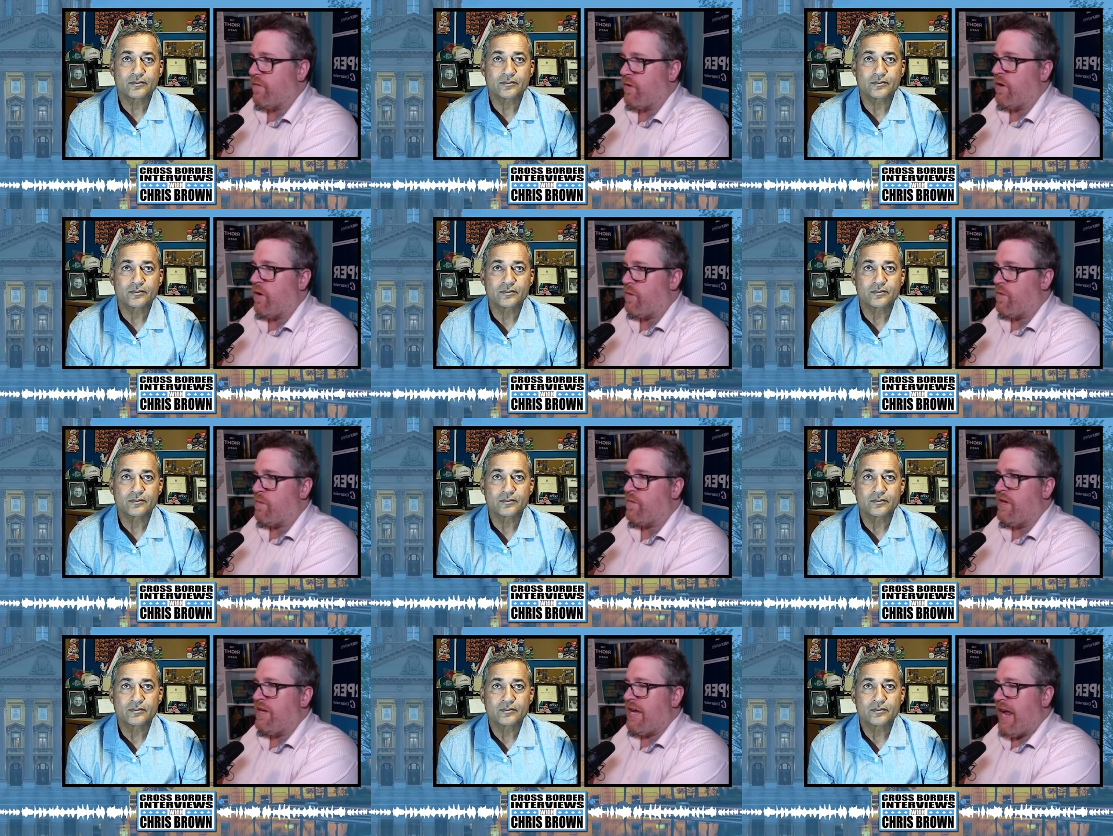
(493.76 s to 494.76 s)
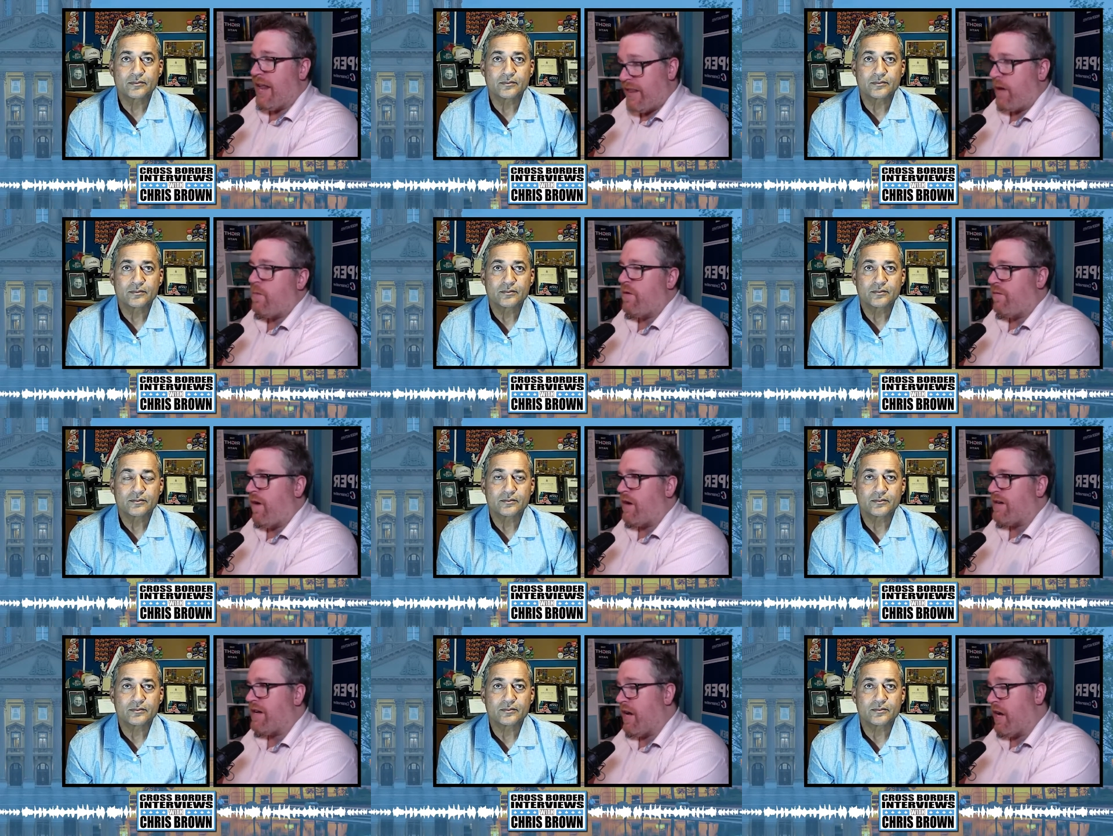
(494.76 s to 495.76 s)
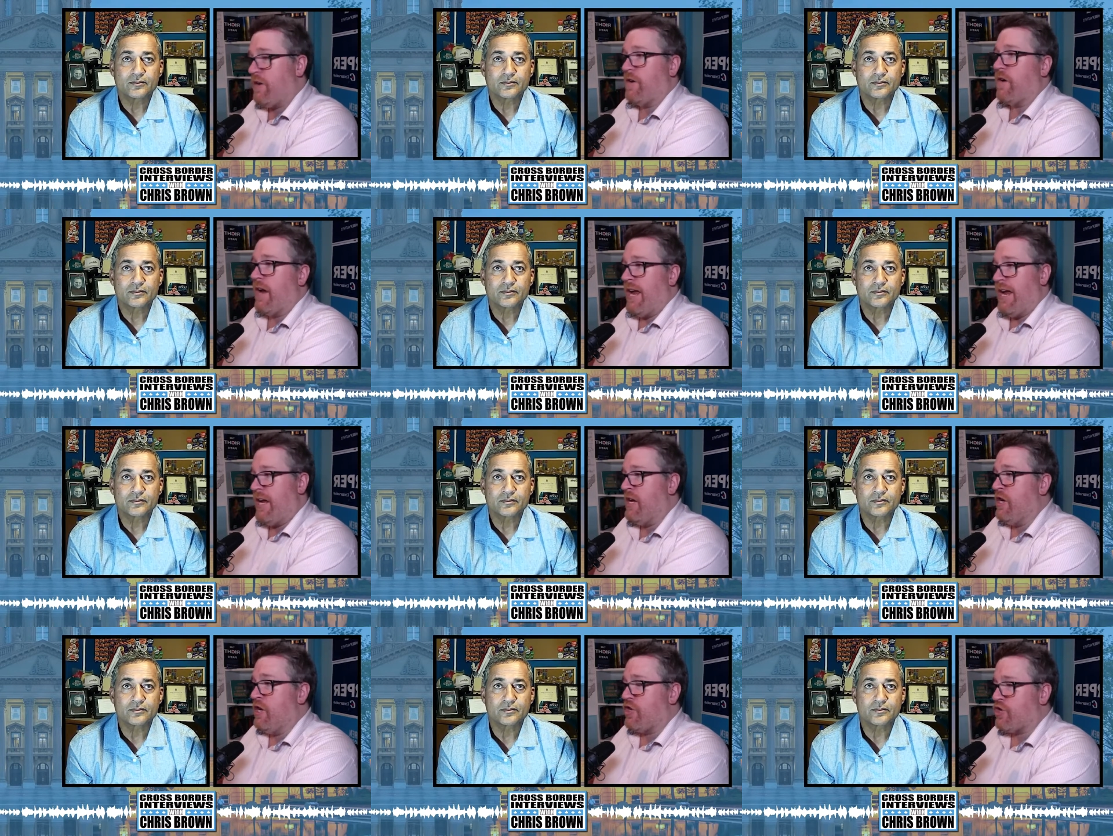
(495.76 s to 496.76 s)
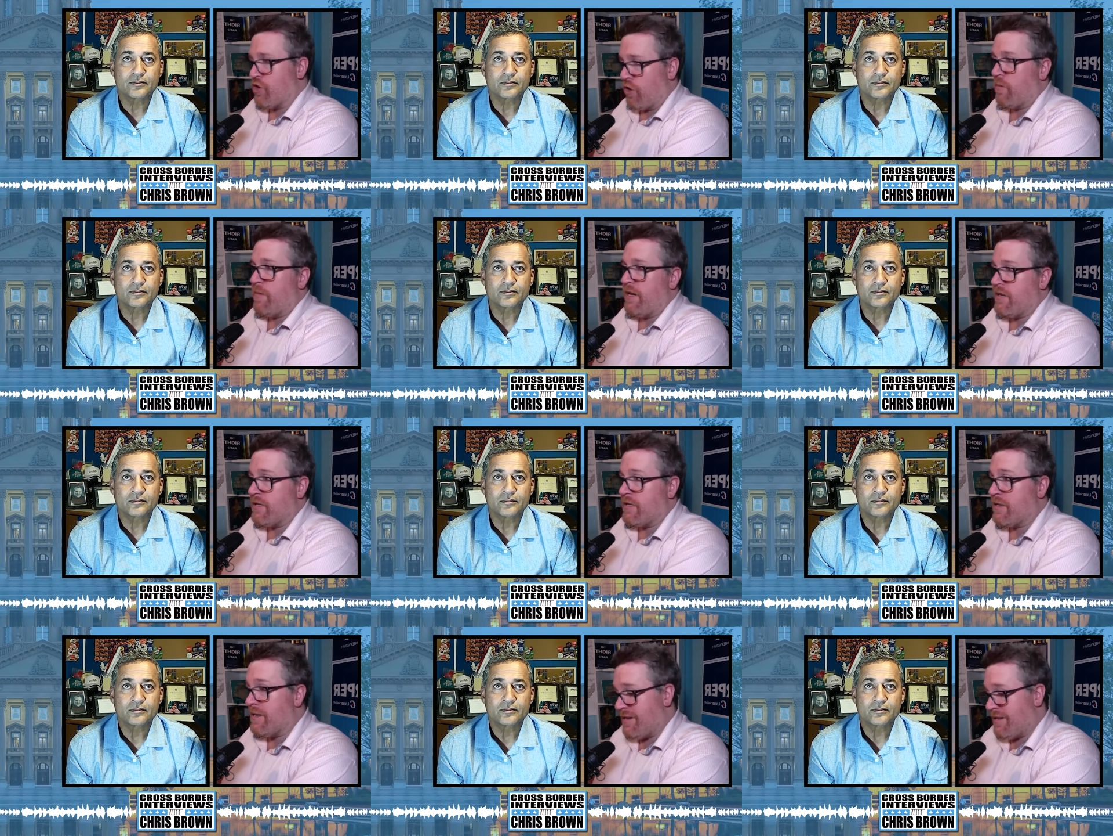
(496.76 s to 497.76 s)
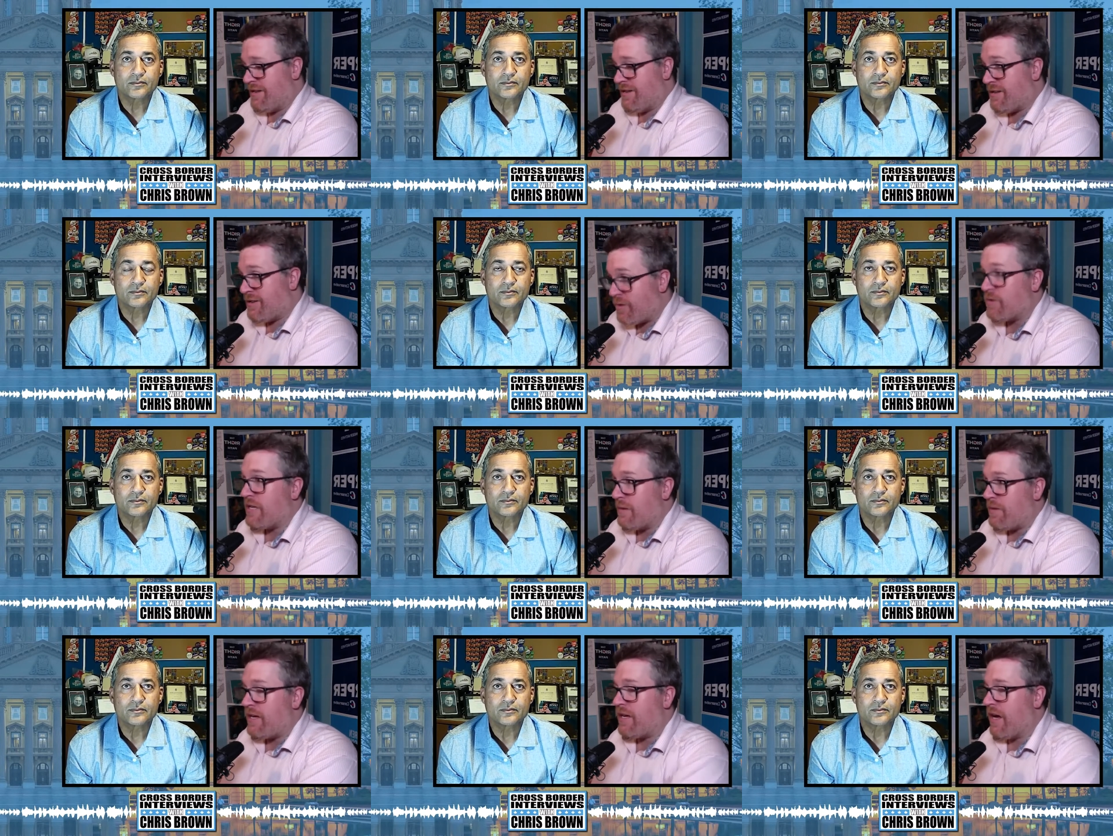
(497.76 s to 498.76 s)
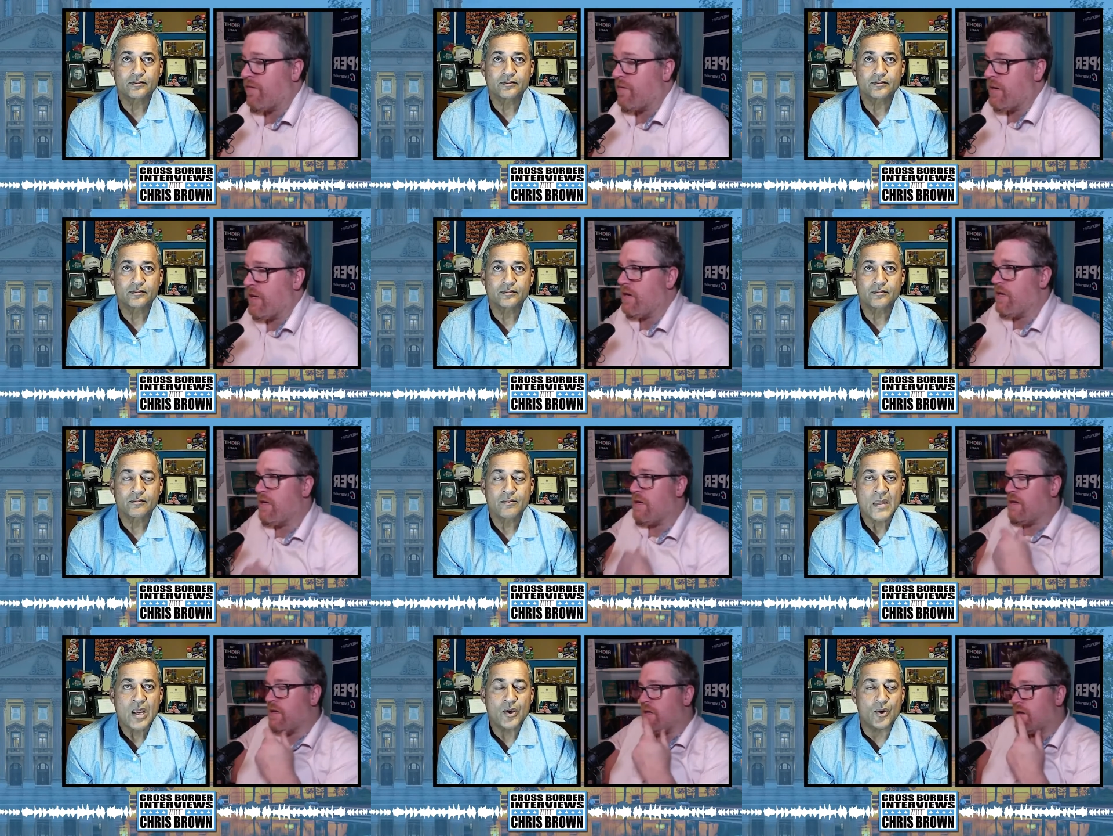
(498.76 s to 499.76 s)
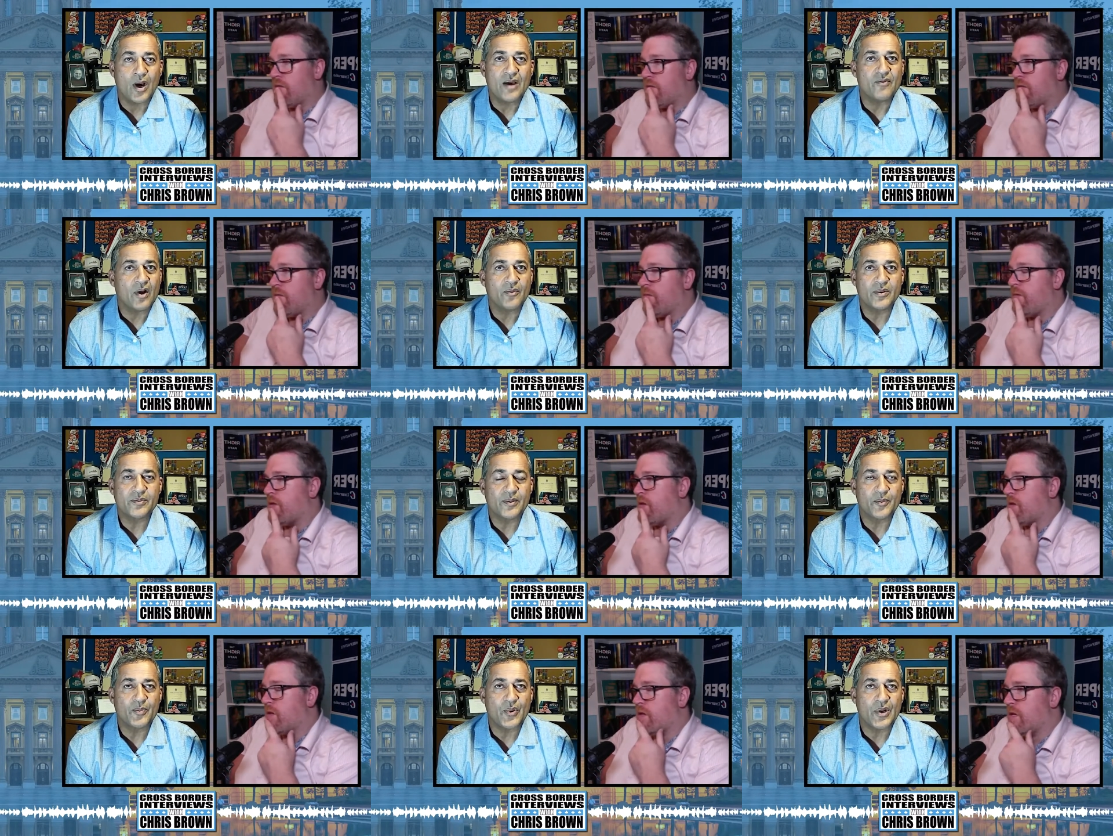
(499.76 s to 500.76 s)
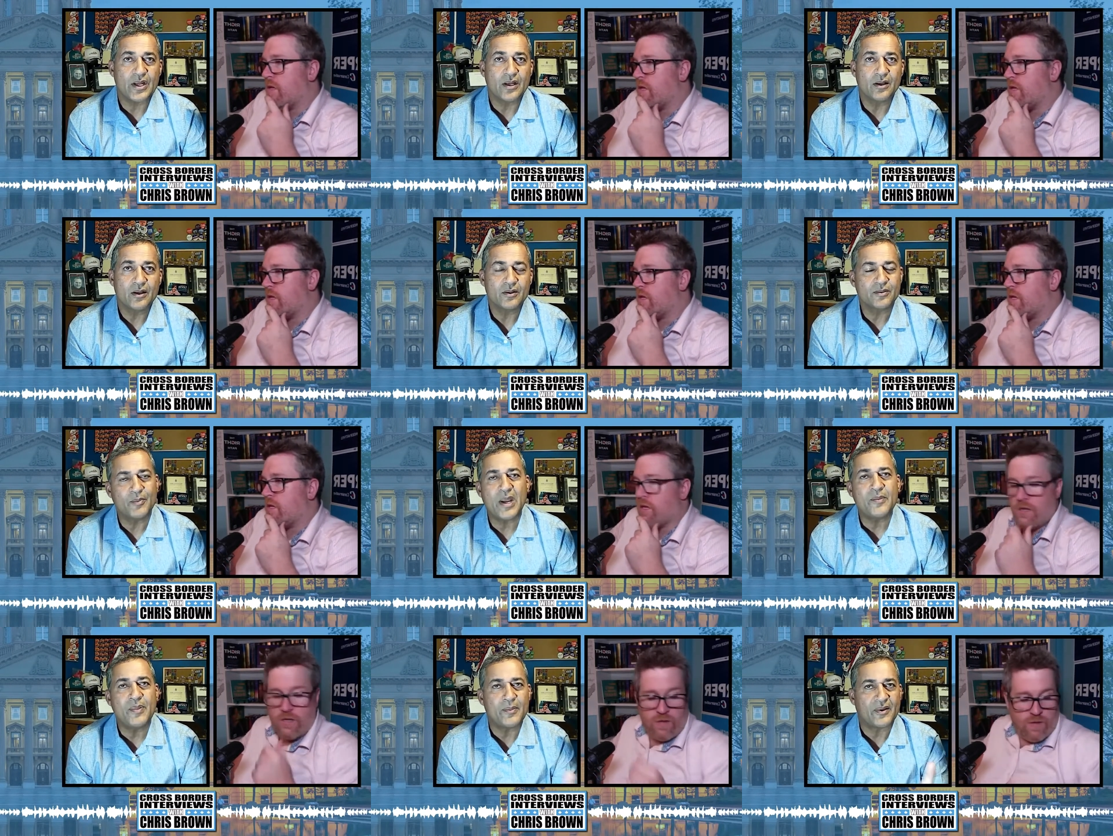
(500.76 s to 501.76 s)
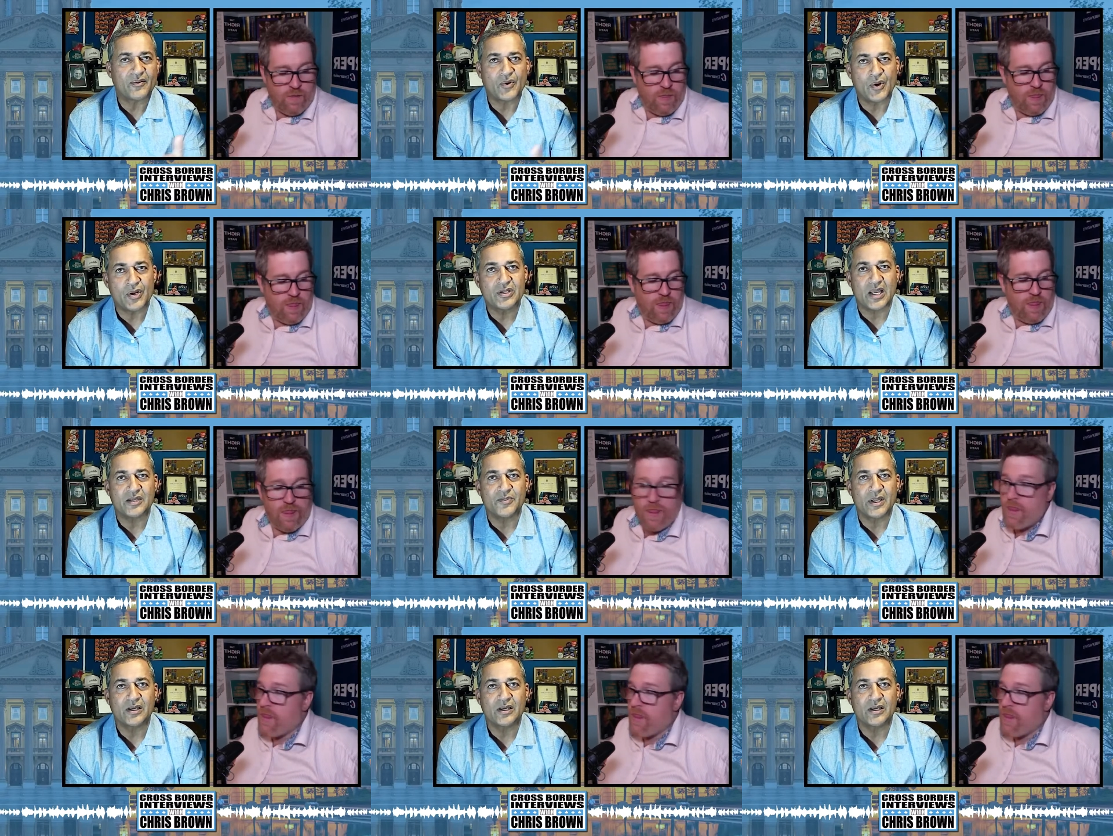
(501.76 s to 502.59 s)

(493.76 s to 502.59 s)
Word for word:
Speaker 1: for a home, and they would find it under a Sherman's UCP government.
Speaker 2: You know, I've always been pretty. Many people have criticized me